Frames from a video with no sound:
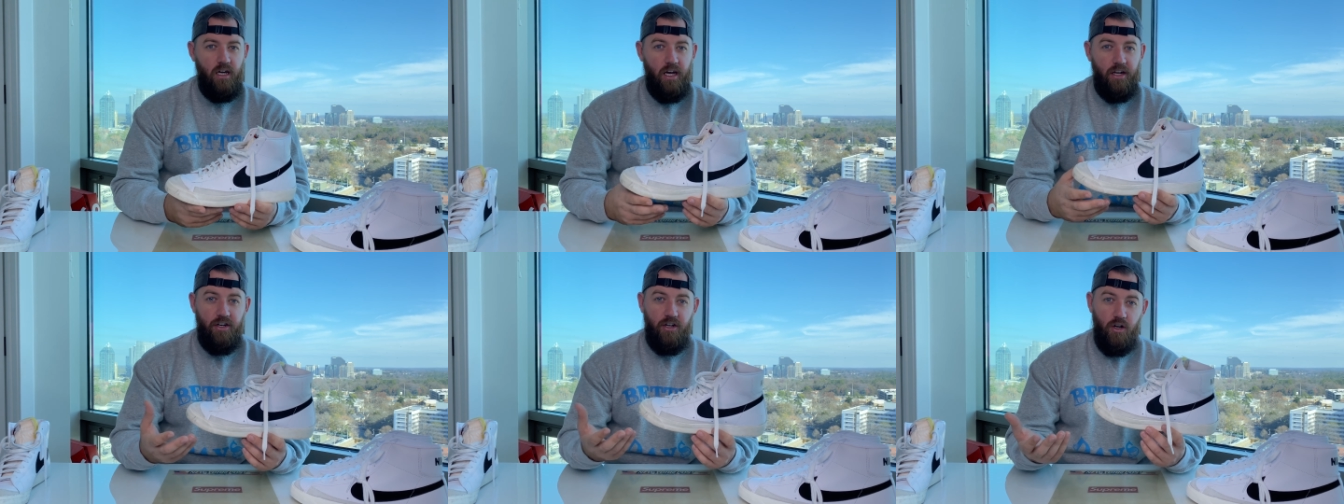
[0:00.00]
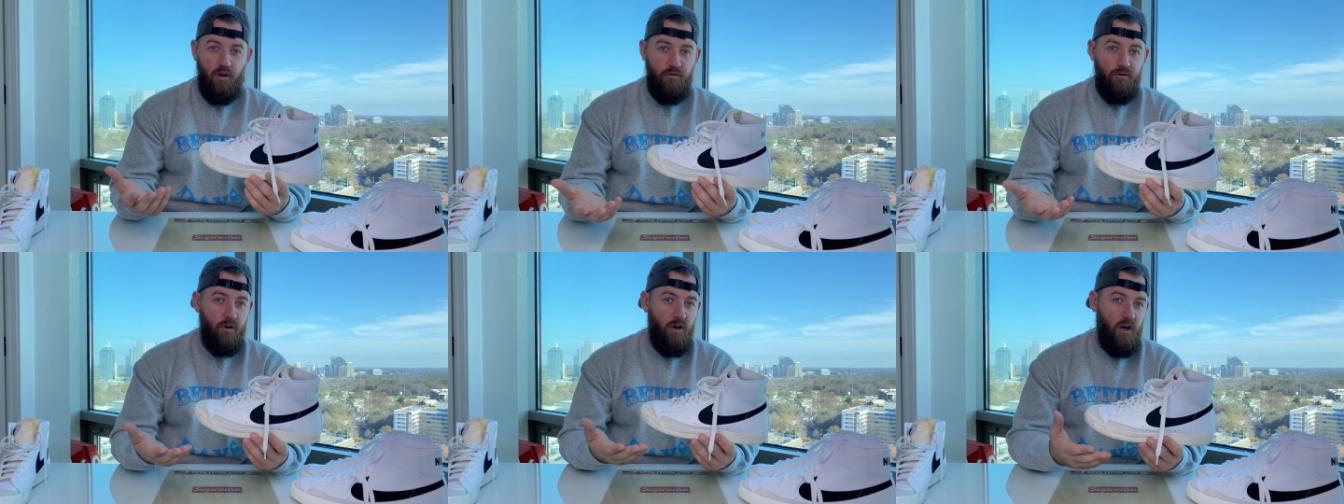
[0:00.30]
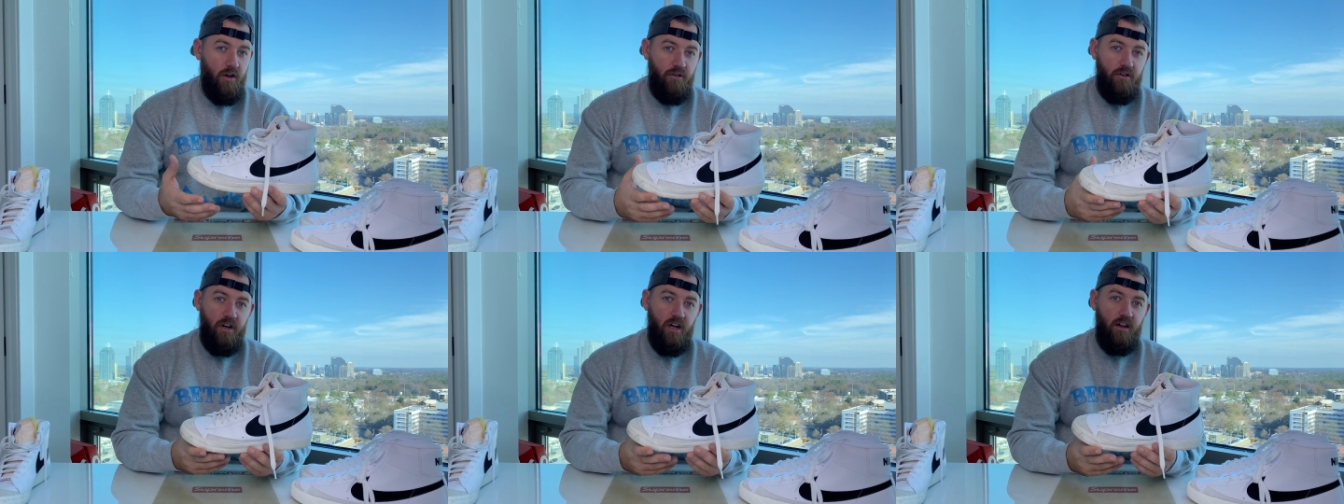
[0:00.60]
And you know, for
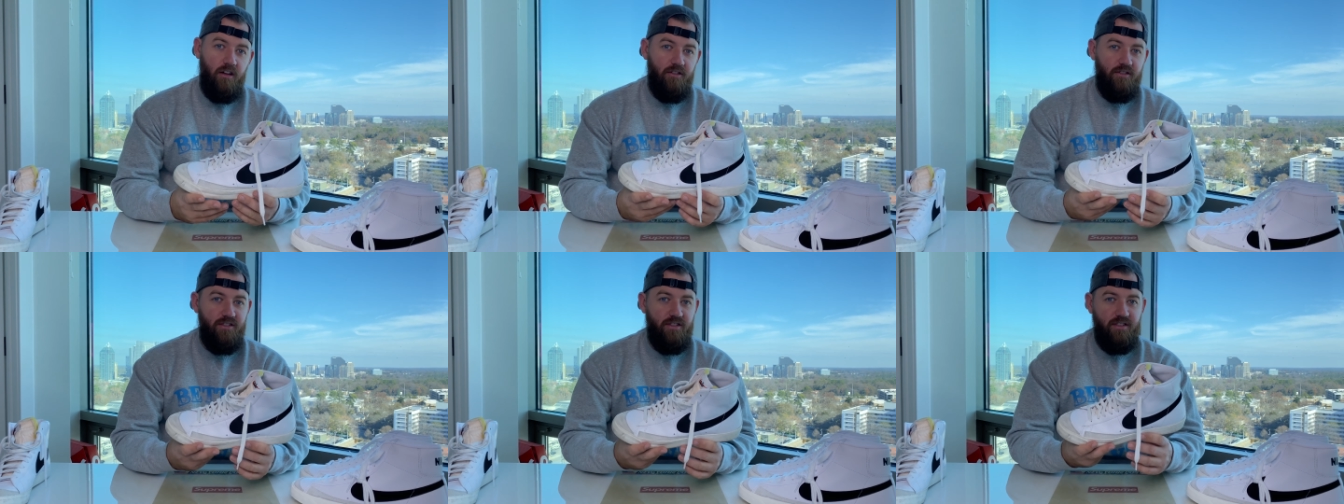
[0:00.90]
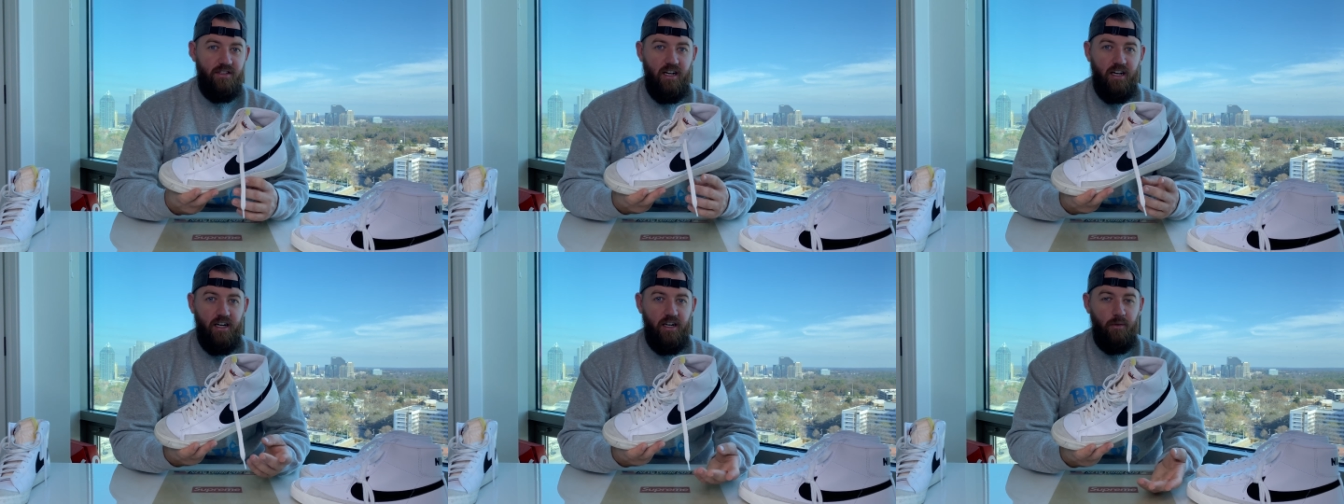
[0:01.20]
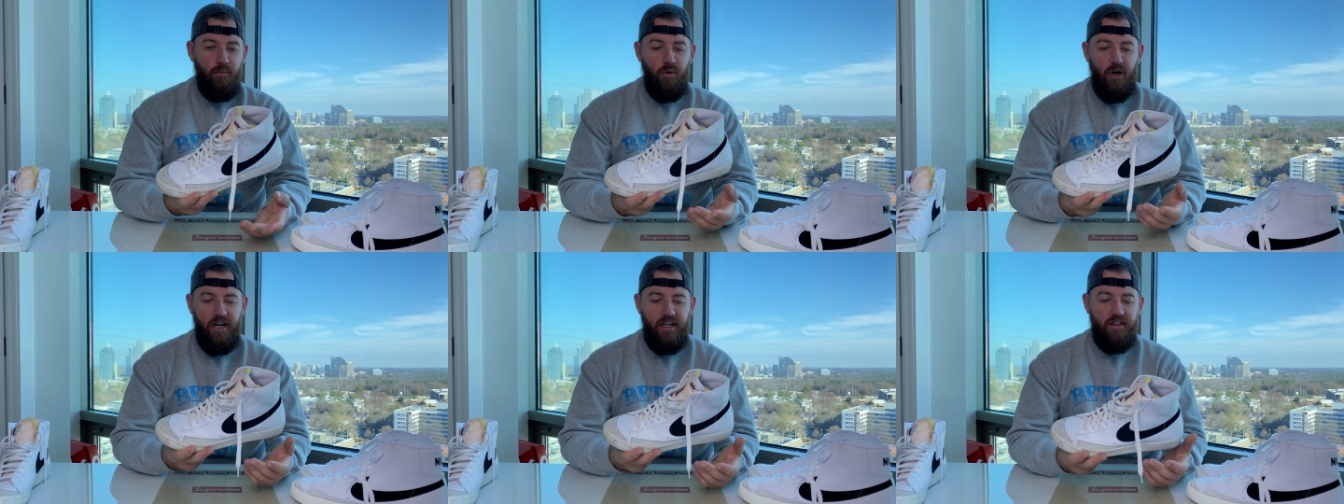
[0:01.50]
$100, it's not gonna
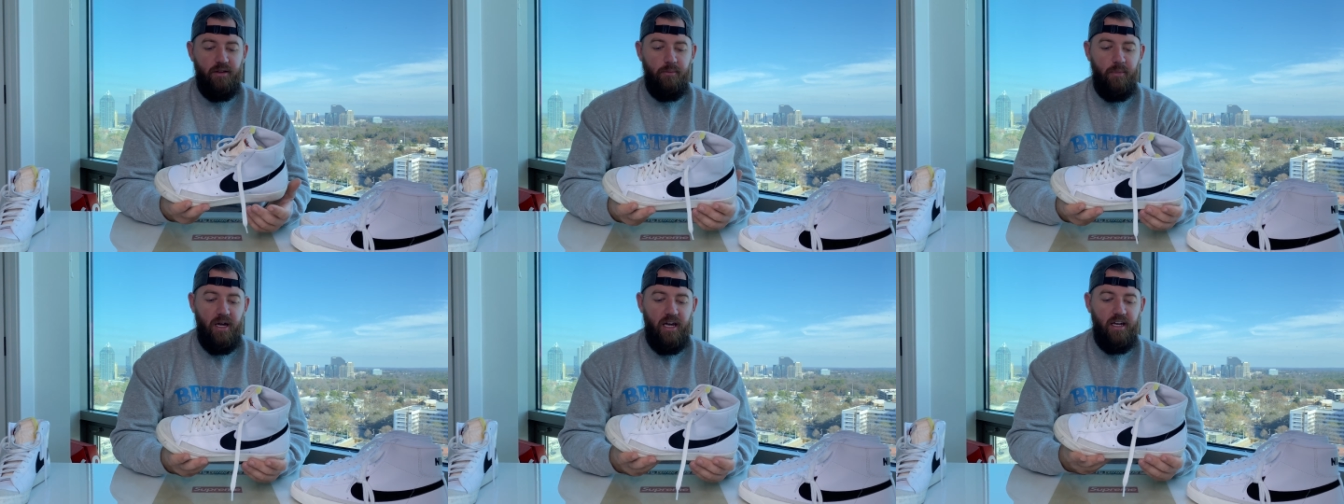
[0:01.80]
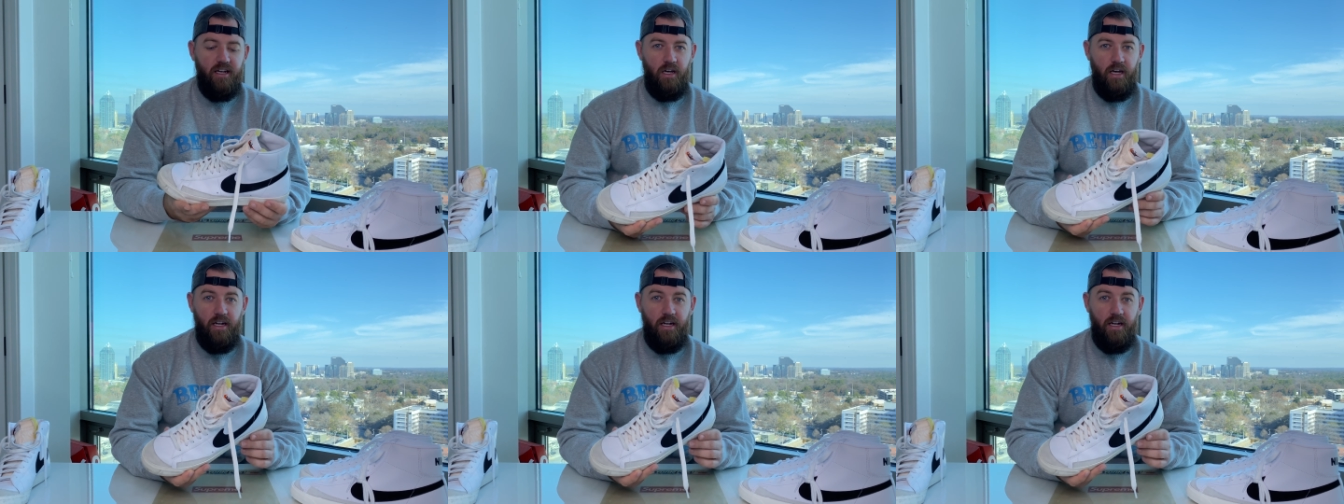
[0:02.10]
break the bank,